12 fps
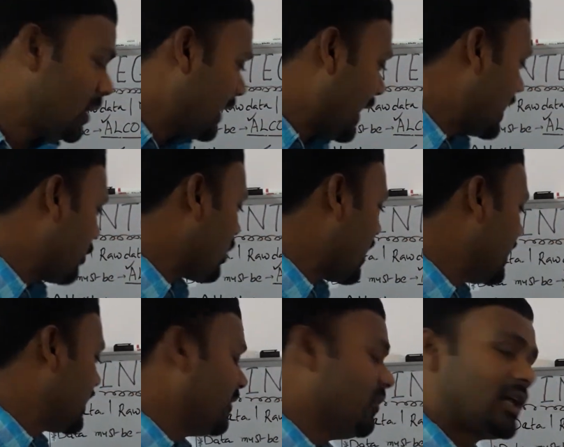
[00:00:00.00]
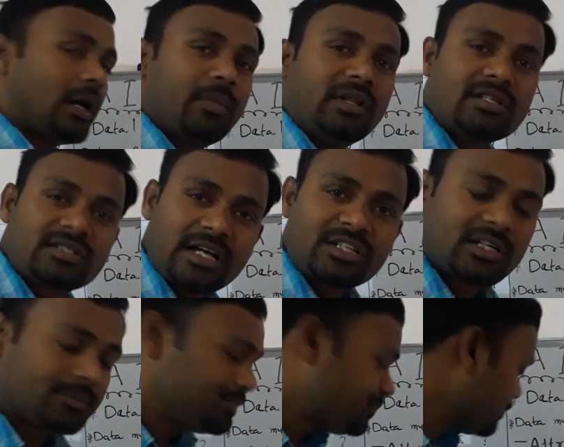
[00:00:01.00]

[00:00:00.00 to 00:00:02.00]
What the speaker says: like our article will come in this section.